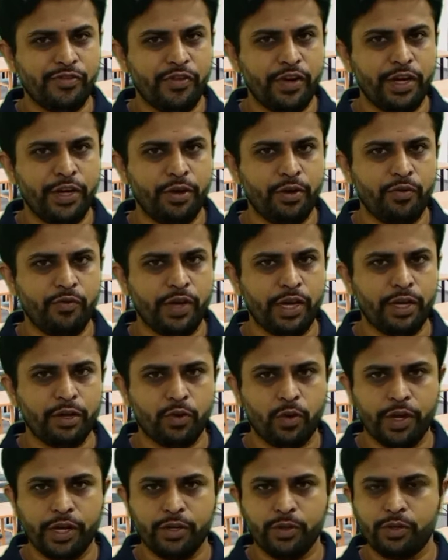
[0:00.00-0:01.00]
video, we are
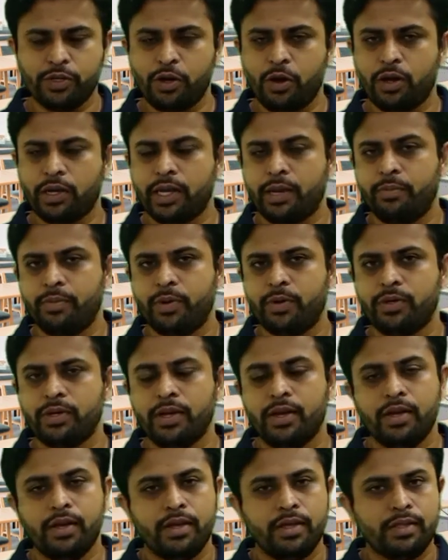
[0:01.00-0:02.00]
going to talk about
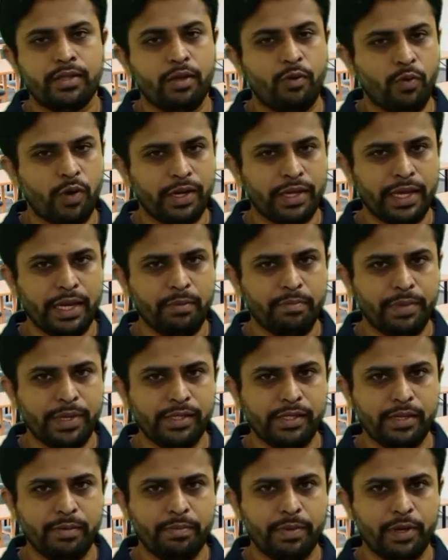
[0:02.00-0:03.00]
the working
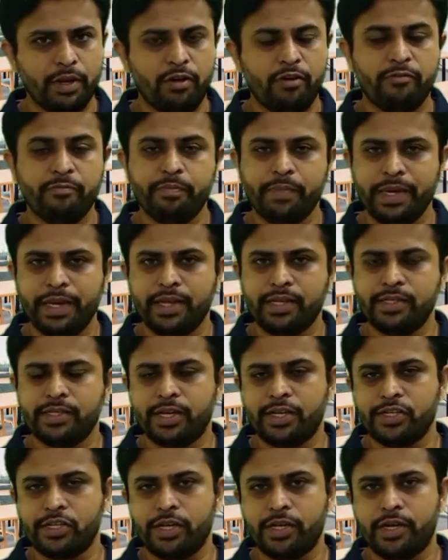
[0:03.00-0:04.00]
principle of PN
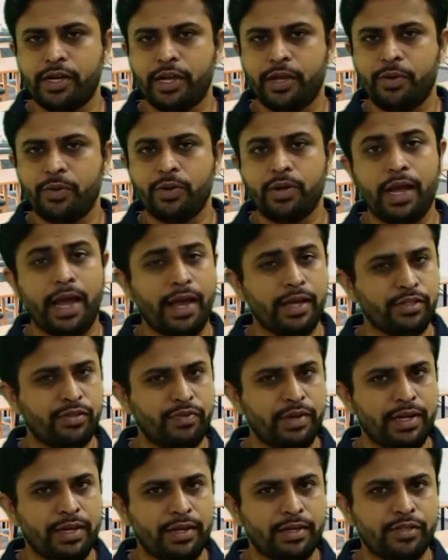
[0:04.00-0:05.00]
junction diode as
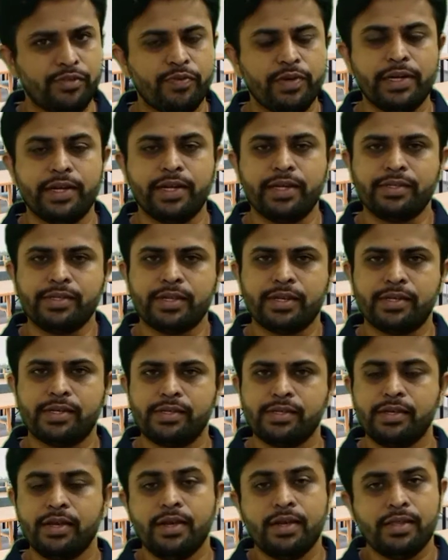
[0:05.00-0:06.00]
well as we'll discuss
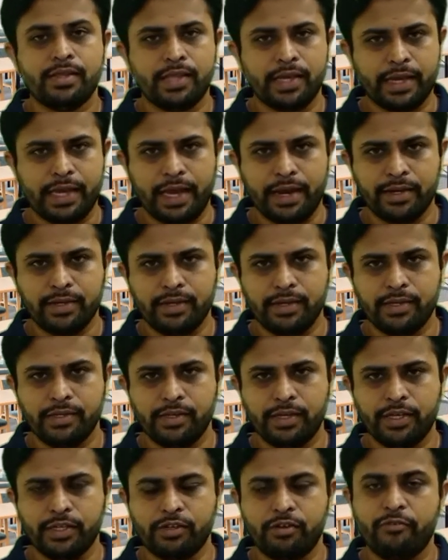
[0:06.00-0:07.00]
the
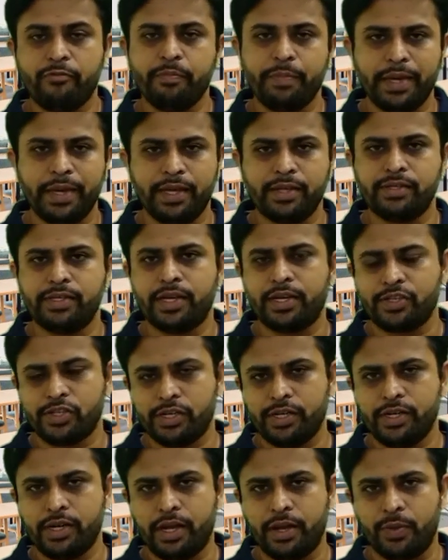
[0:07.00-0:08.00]
characteristics of PN junction
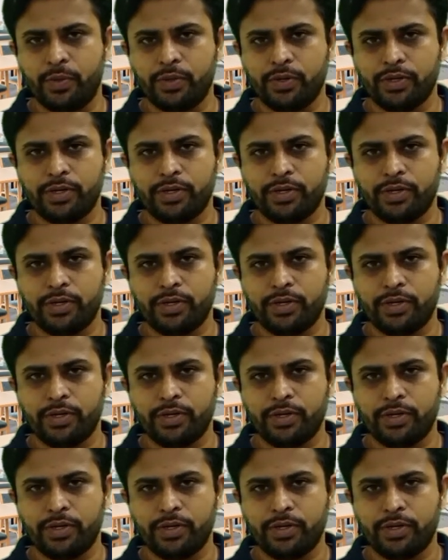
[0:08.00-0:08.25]
diode.